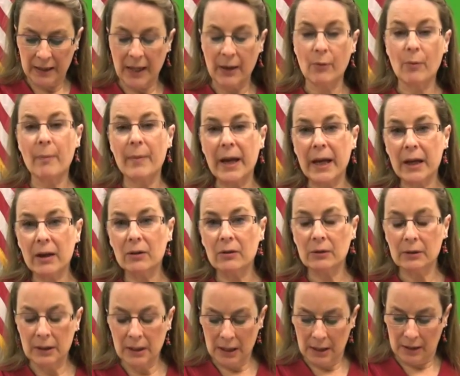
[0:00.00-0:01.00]
They were
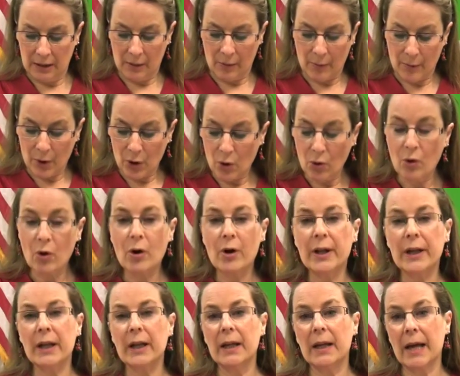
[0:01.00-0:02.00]
male, they were
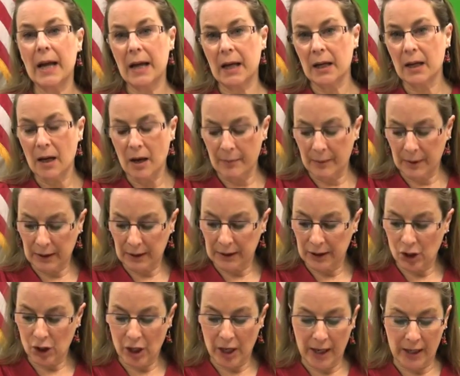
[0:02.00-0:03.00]
minority,
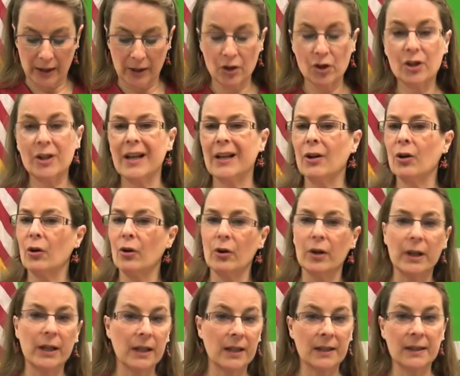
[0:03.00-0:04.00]
economically challenged, and
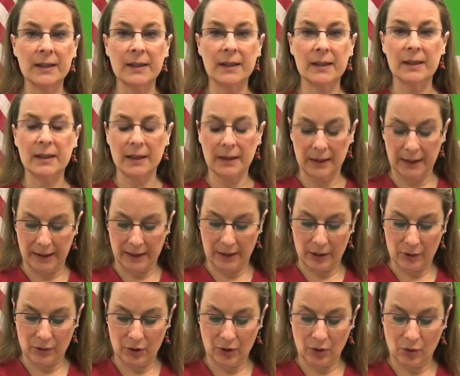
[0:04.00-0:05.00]
earning consistently
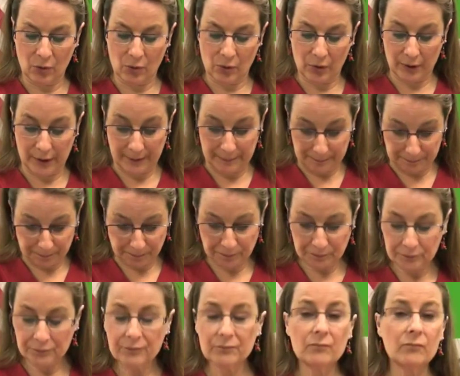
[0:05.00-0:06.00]
low scores
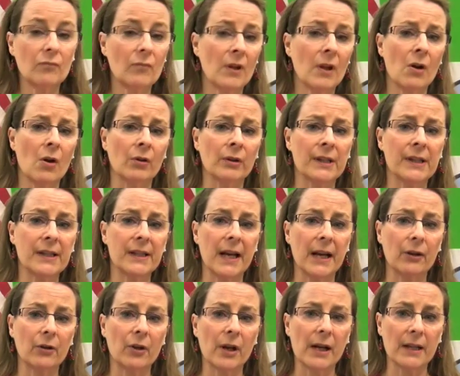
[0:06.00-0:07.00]
on
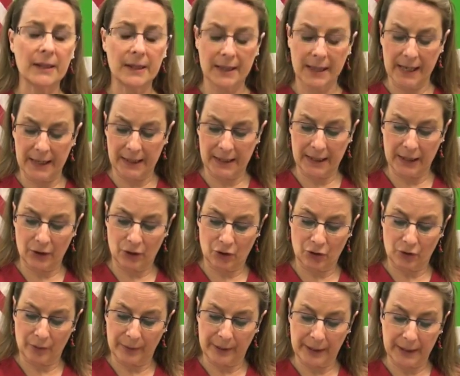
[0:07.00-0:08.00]
standardized test
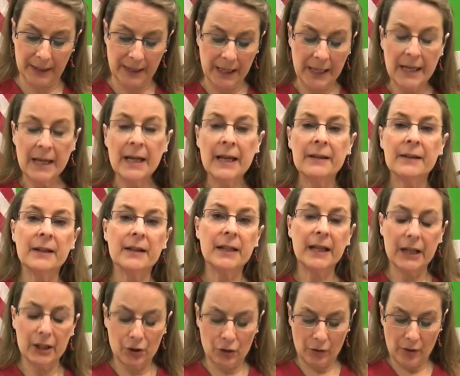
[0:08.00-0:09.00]
instruments. The
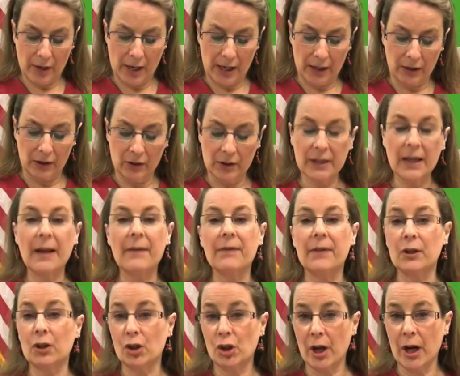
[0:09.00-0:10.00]
teacher and I looked at
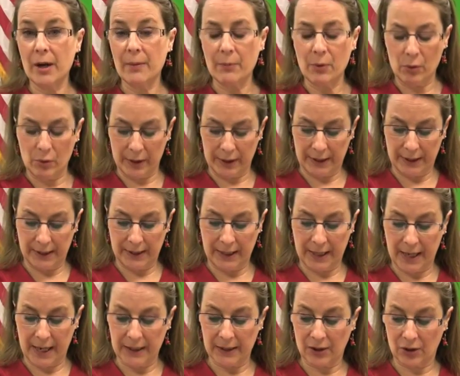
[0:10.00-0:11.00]
the Checkpoints
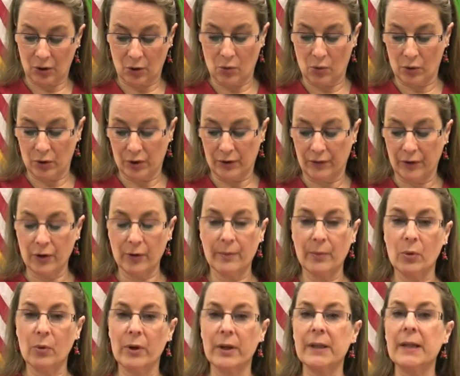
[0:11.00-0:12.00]
test scores for the
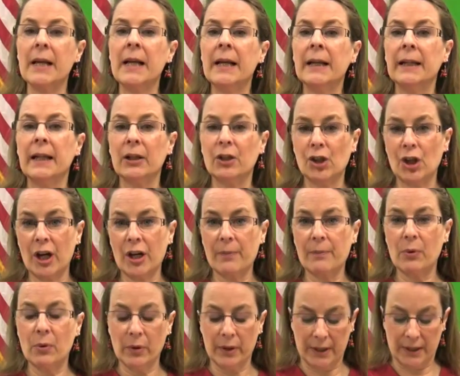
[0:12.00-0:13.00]
boys. Now,
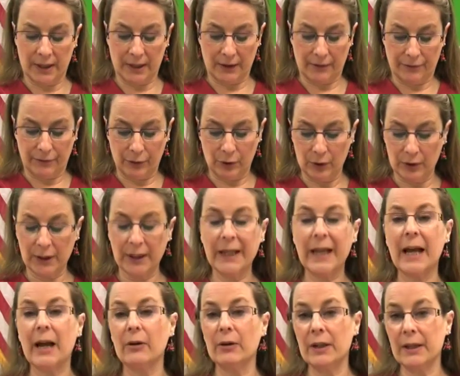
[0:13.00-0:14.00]
Checkpoints is a Fulton
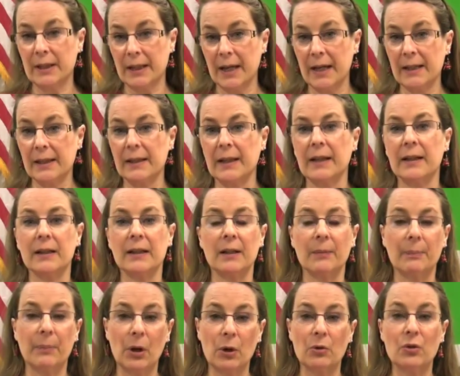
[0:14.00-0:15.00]
County test that is
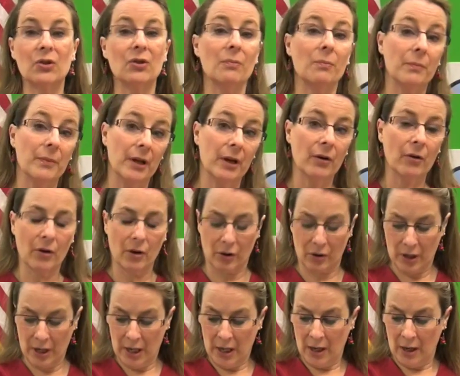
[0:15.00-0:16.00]
supposed to
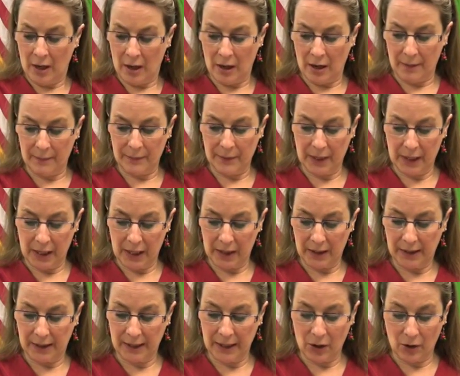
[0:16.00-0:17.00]
mirror the
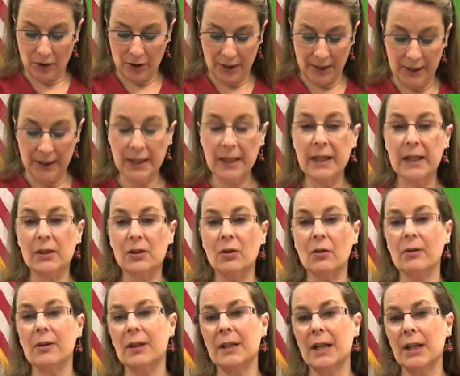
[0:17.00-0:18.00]
CRCT
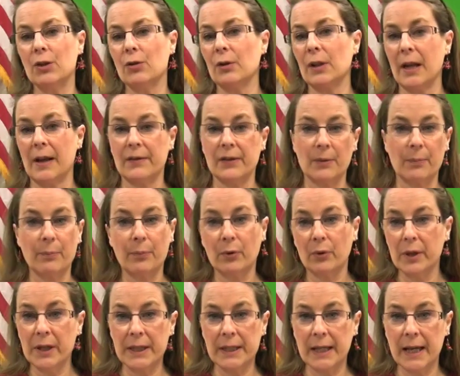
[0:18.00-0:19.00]
so that teachers have some
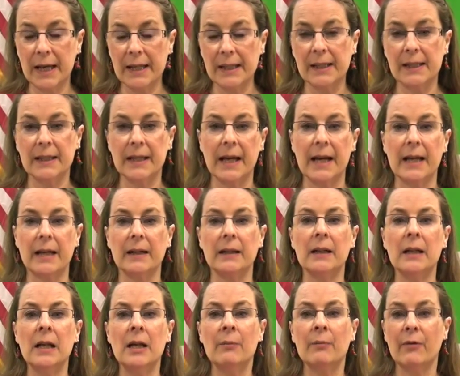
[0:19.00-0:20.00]
pre-test data
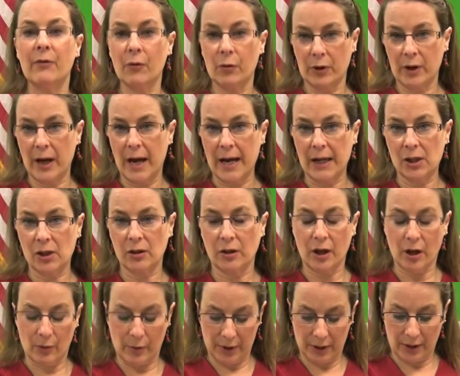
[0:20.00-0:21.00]
before they actually
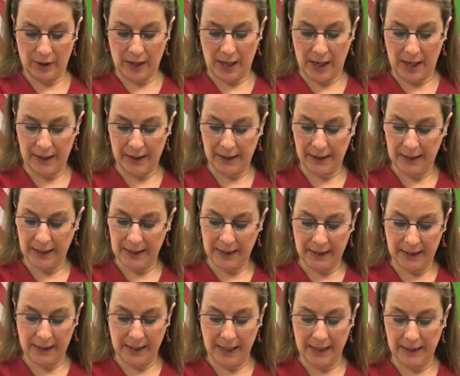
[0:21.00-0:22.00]
go into the
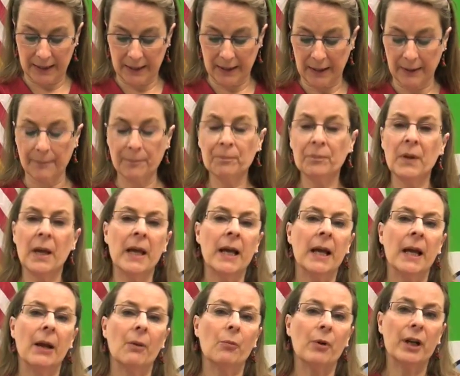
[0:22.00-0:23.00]
high-stakes testing.
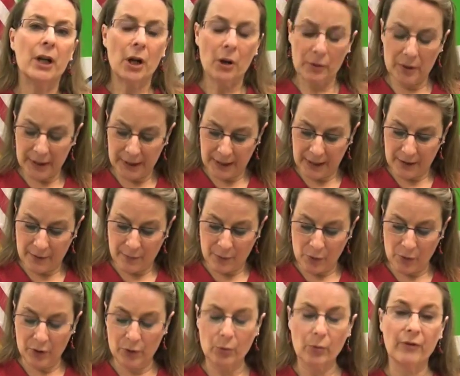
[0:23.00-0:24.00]
And we noticed that the
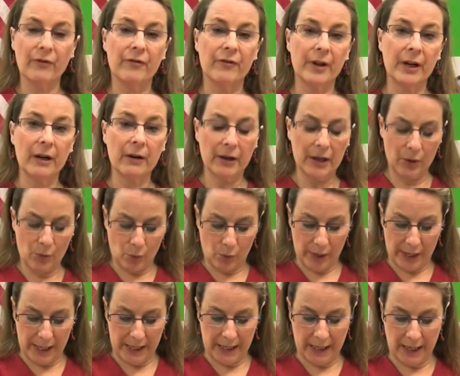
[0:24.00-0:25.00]
boys were very
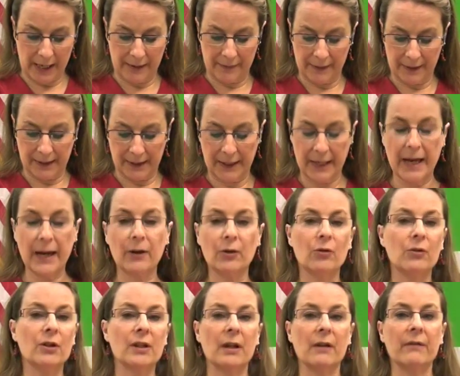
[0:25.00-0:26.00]
weak in the
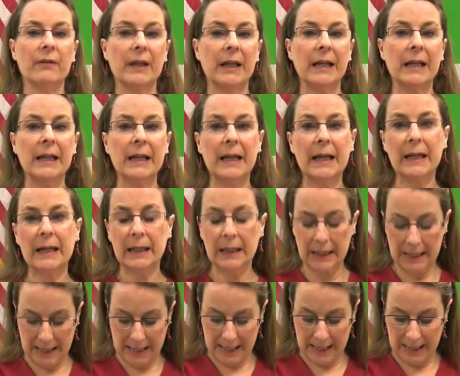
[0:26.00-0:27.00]
standards of
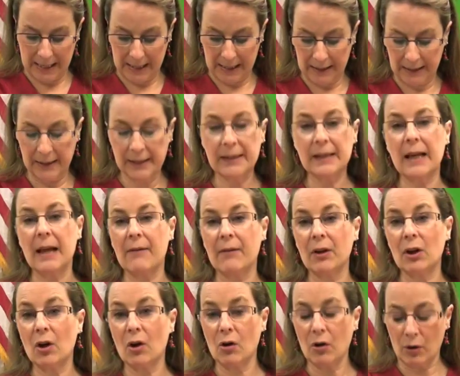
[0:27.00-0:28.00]
ELA
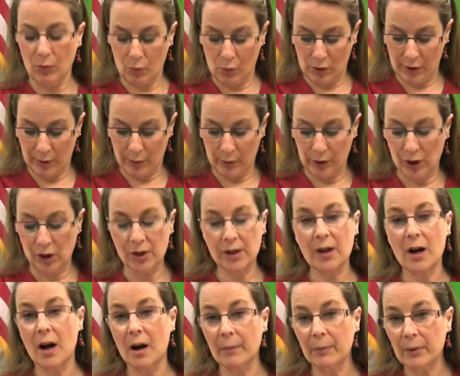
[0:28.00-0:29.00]
7R1, which is
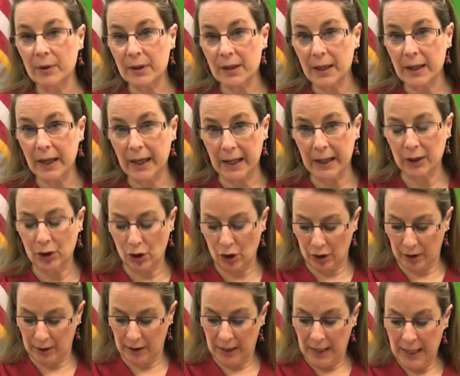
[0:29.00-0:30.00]

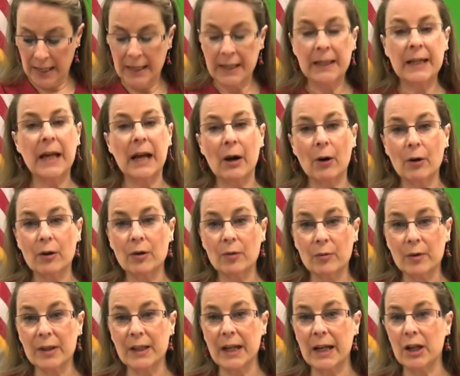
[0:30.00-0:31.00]
comprehension,
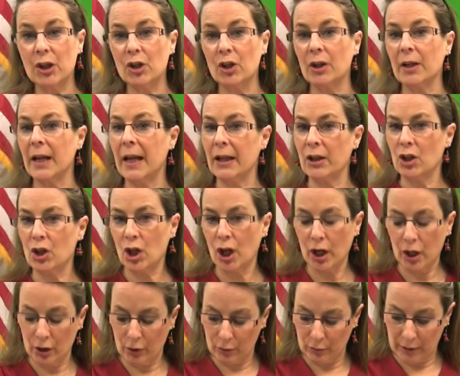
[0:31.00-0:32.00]
characterization, and
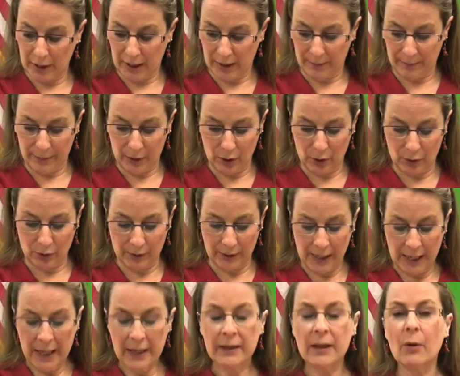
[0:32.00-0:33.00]
tone and
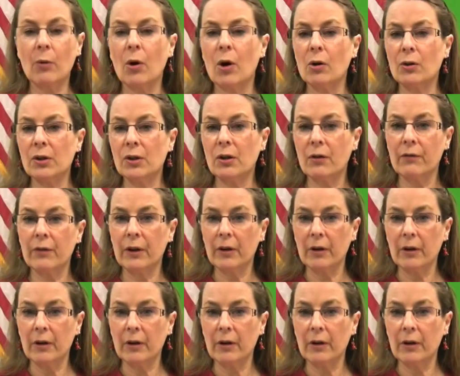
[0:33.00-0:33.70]
mood. They were also